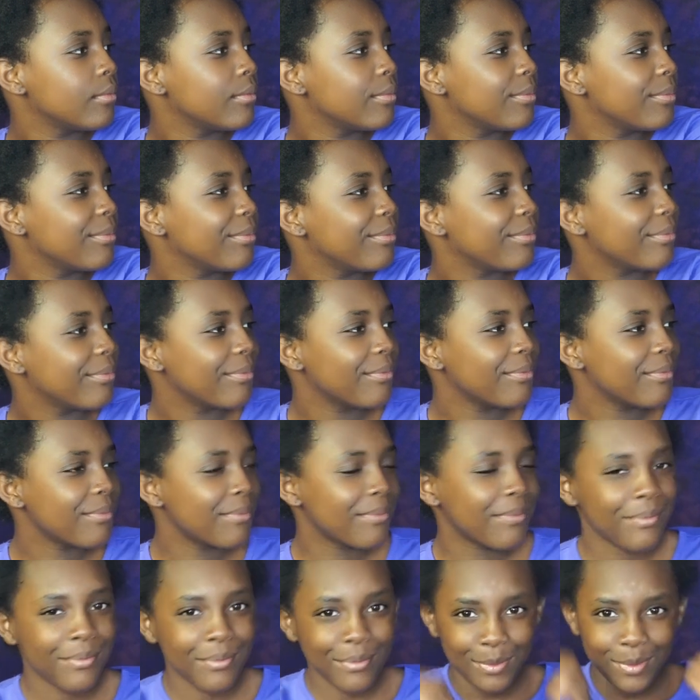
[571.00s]

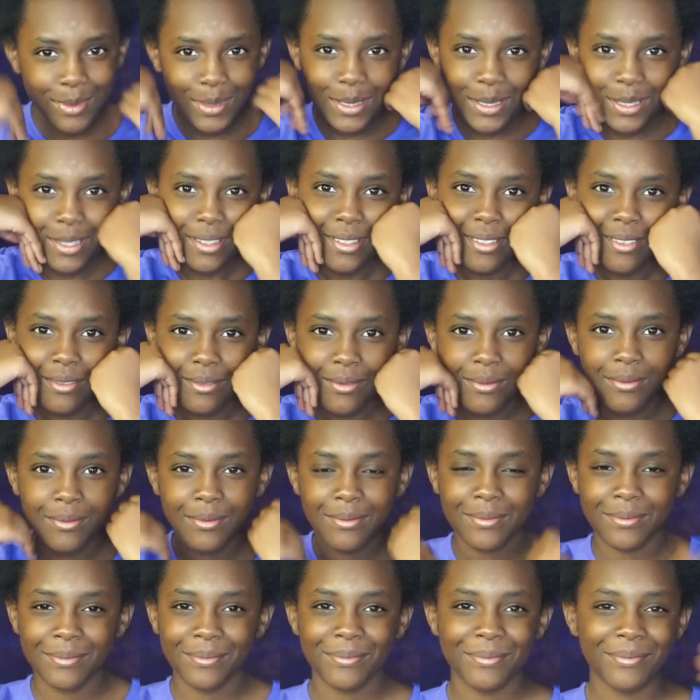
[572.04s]

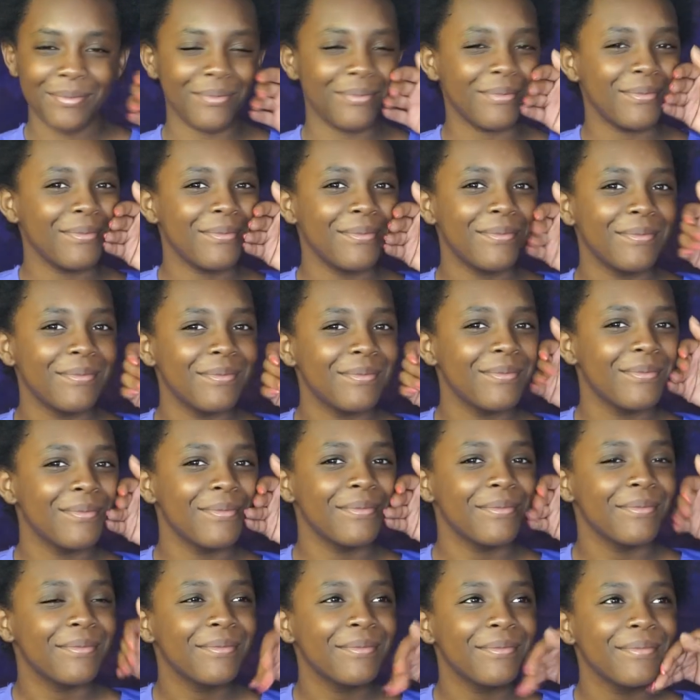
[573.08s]

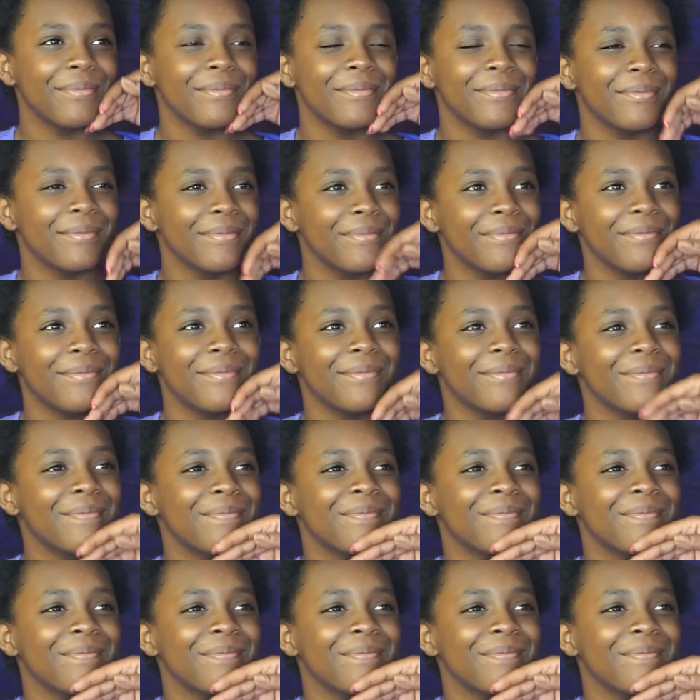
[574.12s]
[no speech]